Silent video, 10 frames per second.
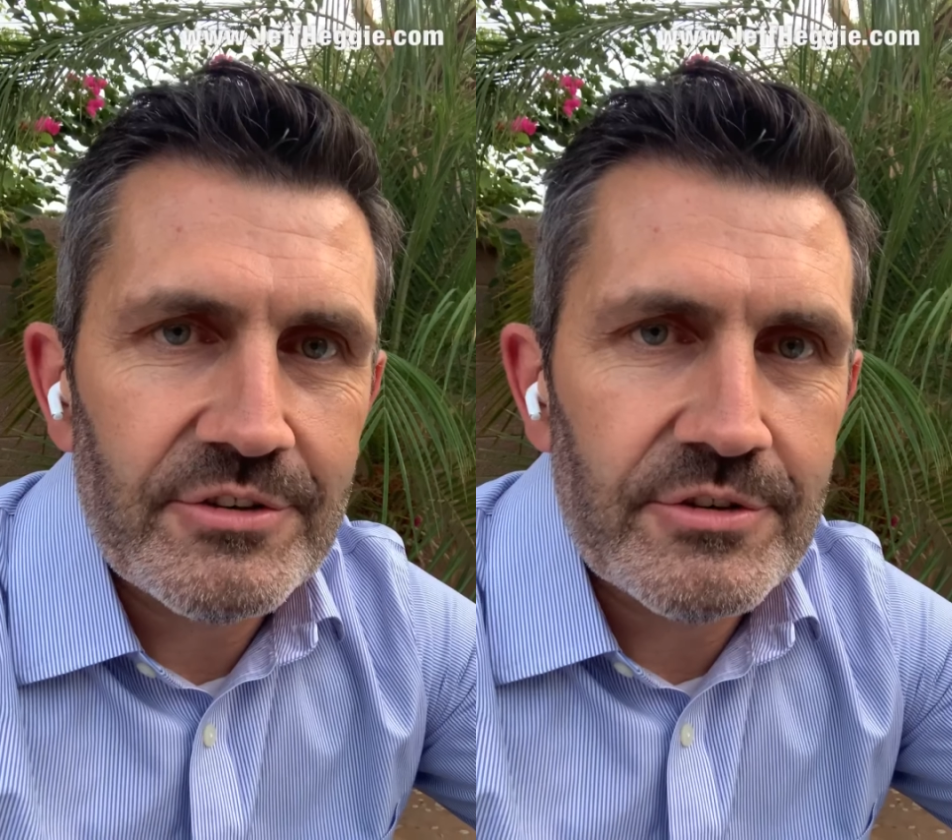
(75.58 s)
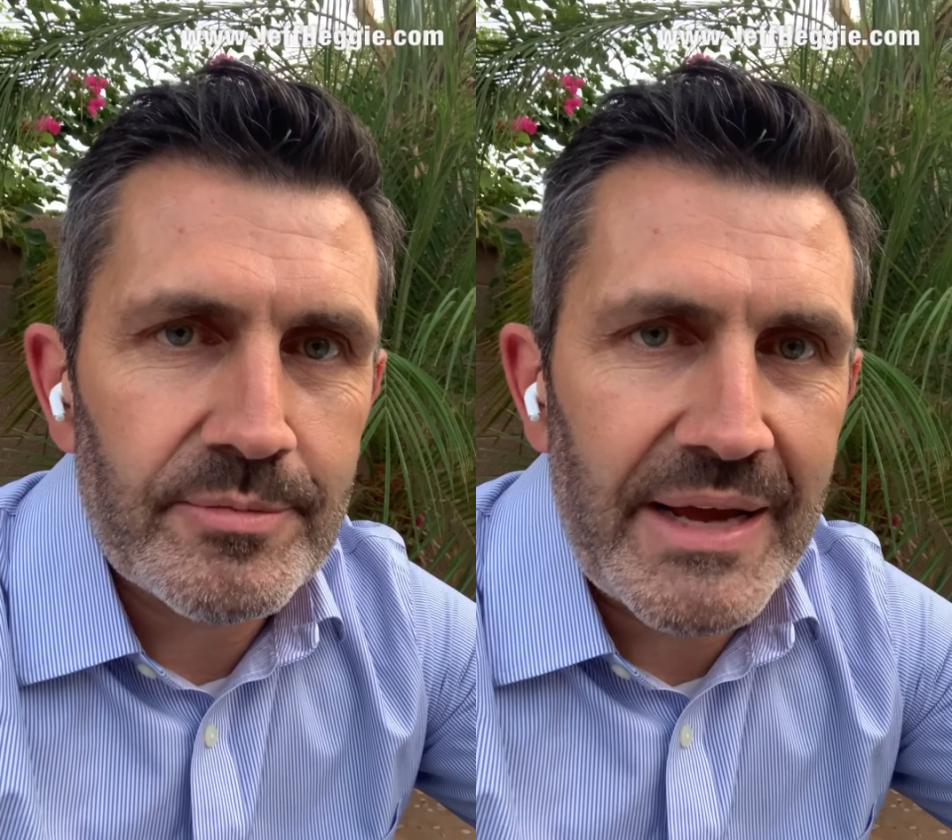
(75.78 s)

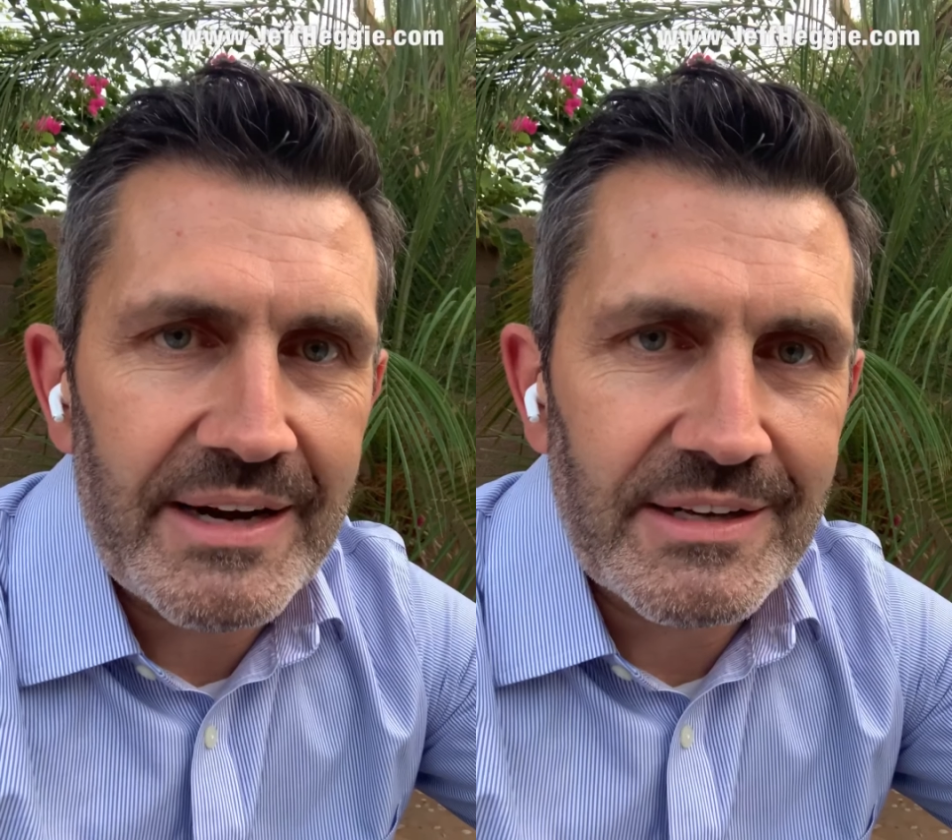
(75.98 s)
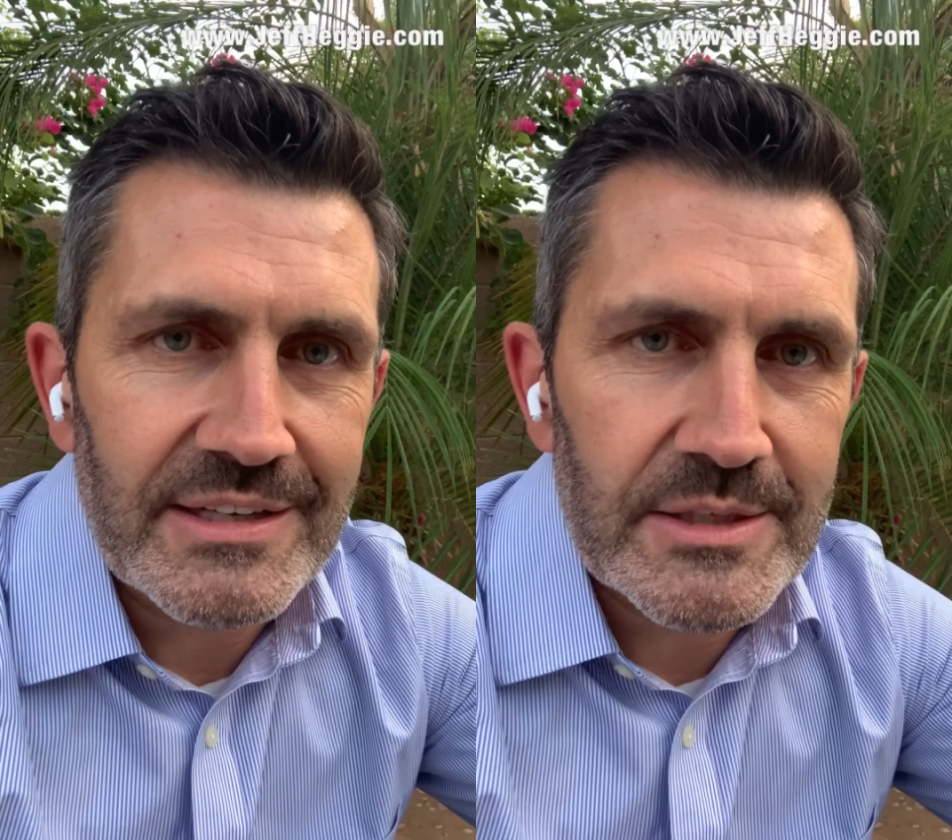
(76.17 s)

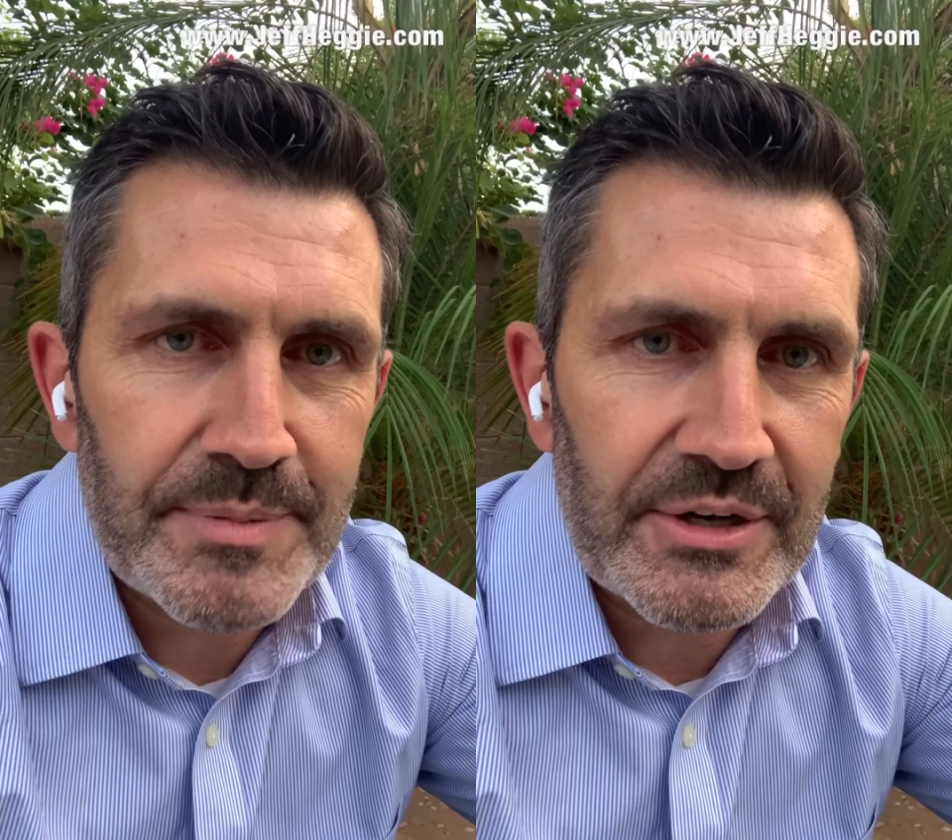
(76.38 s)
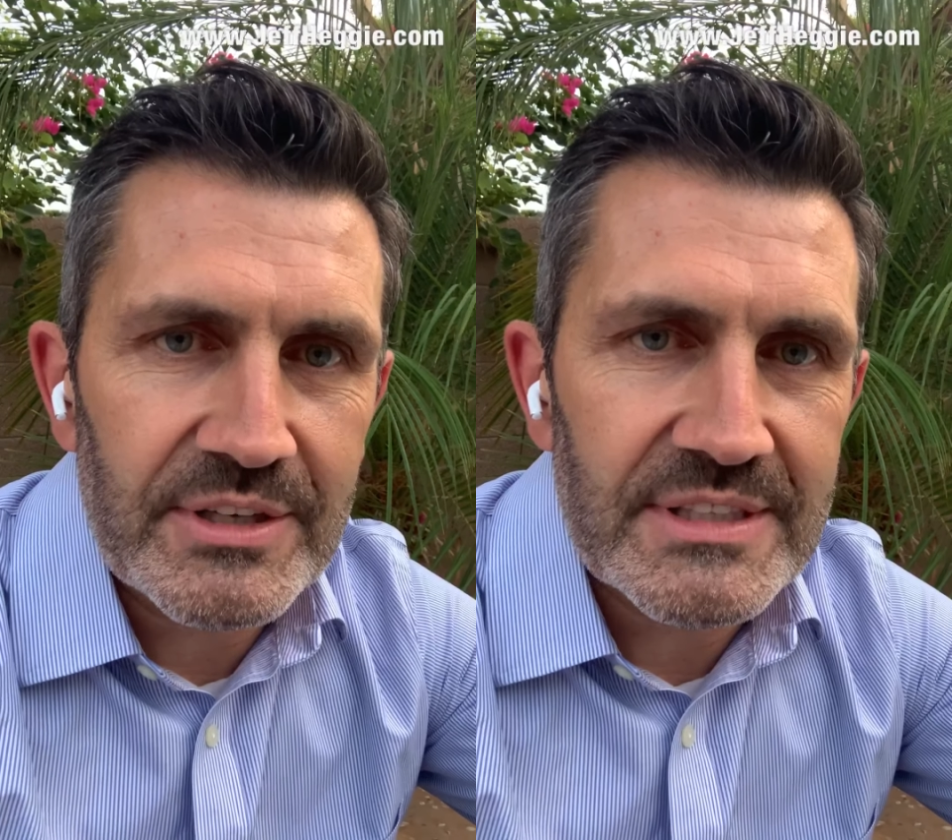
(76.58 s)
traumatic
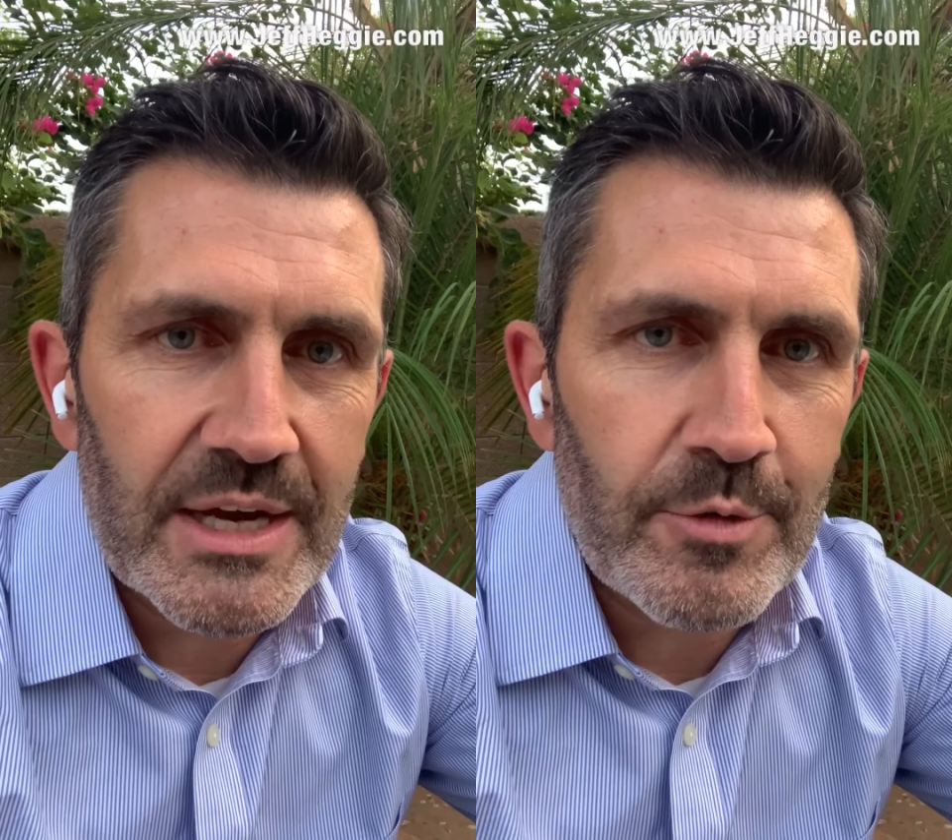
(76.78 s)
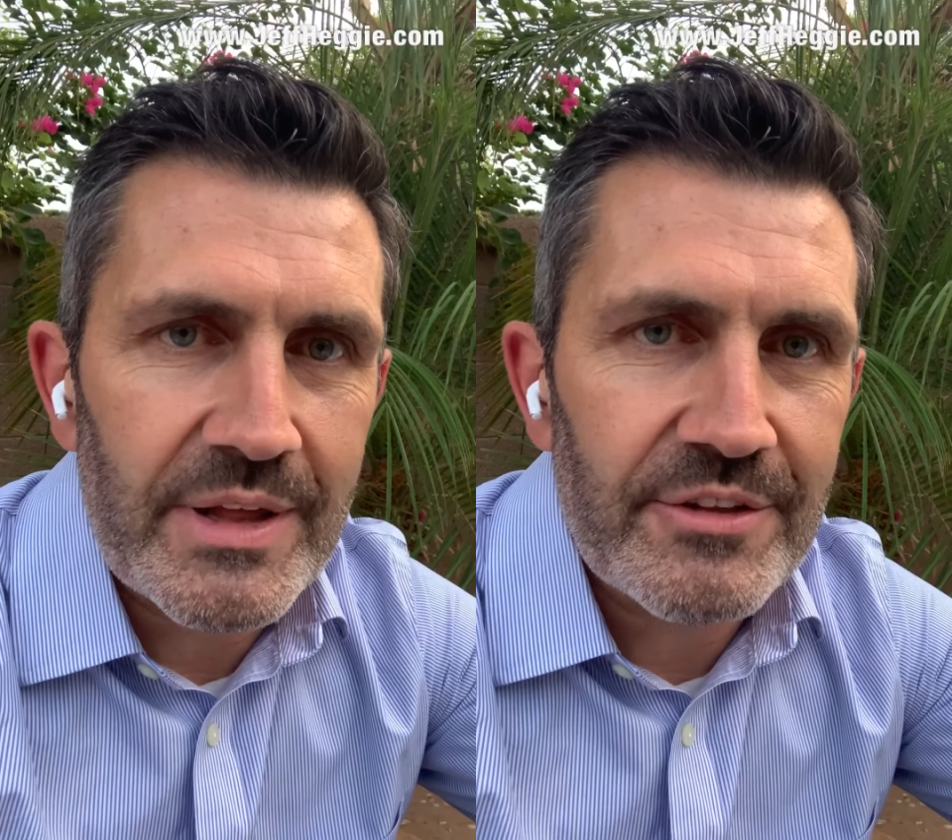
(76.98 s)
experience I
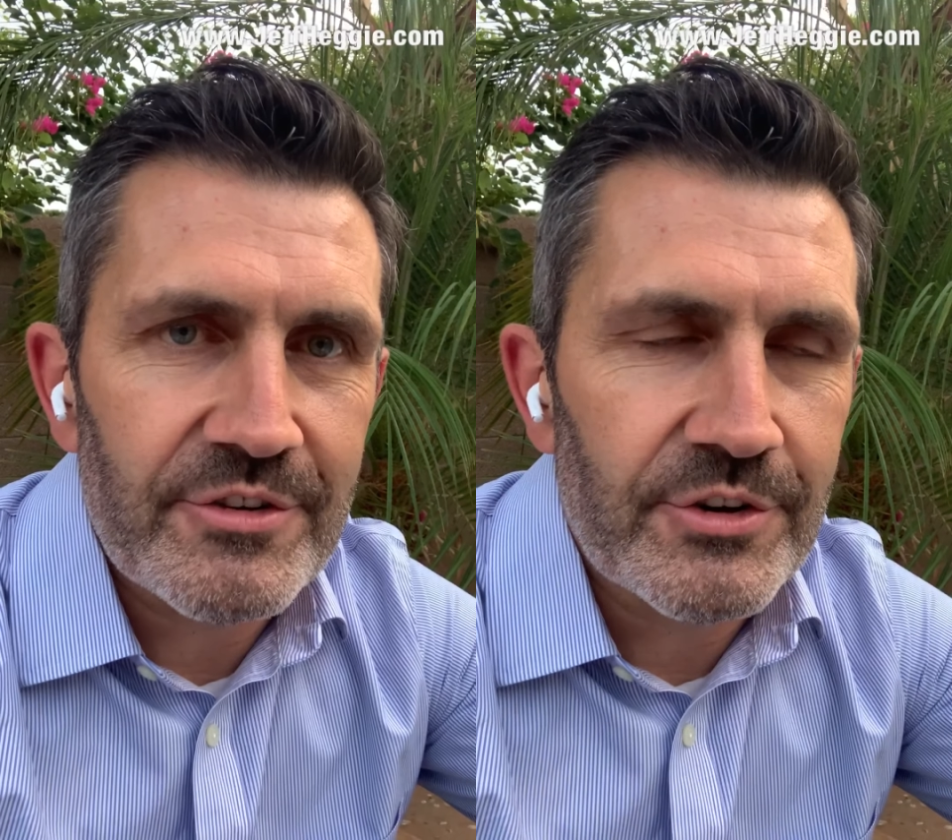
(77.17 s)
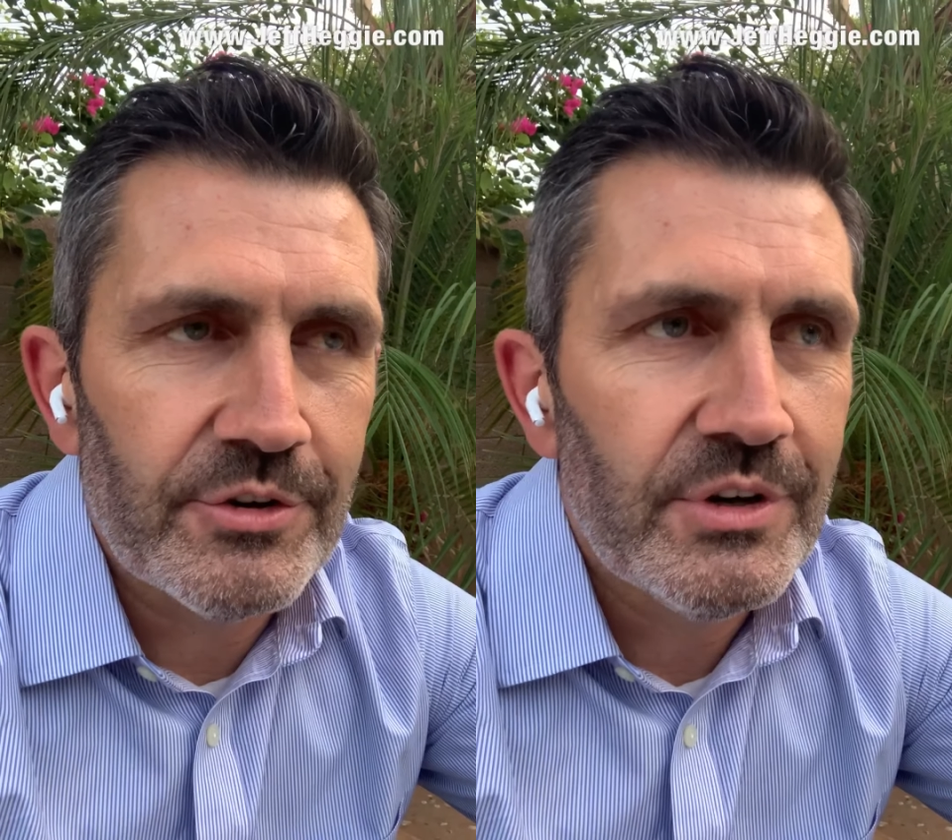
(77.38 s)
went
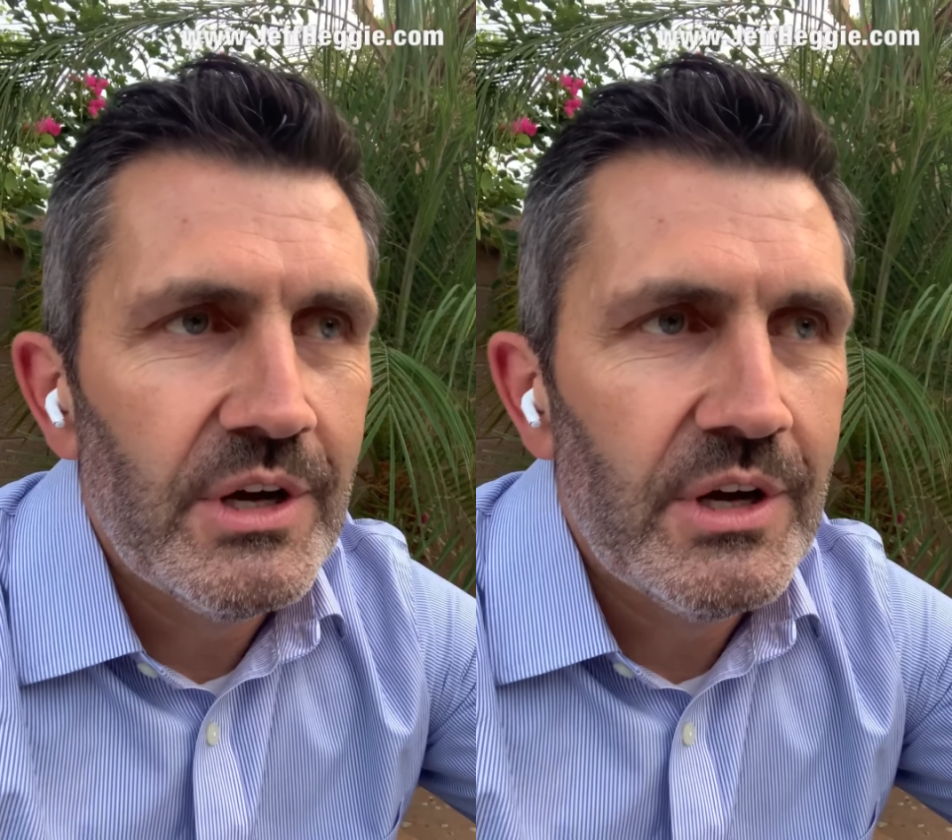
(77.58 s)
through,